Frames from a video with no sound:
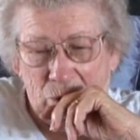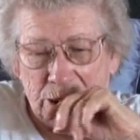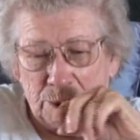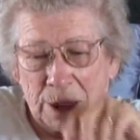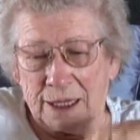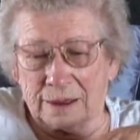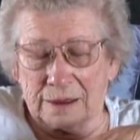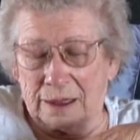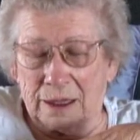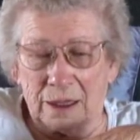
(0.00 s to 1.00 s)
we
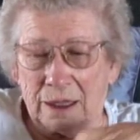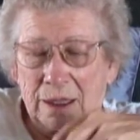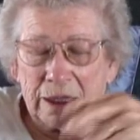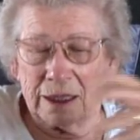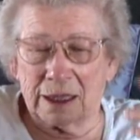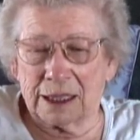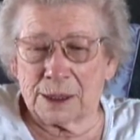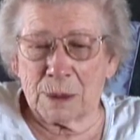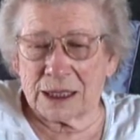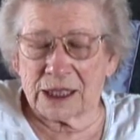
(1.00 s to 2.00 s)
spent
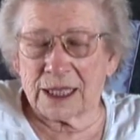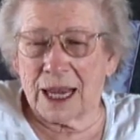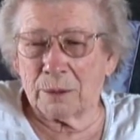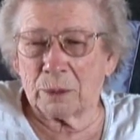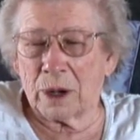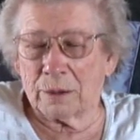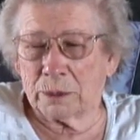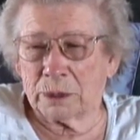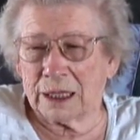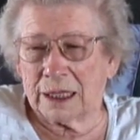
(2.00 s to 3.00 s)
as much time
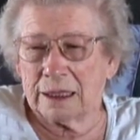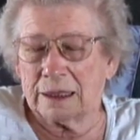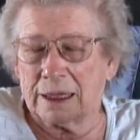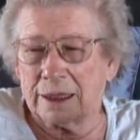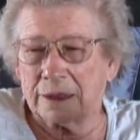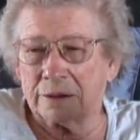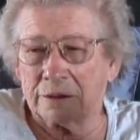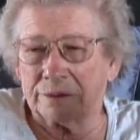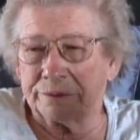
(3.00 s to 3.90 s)
probably uh,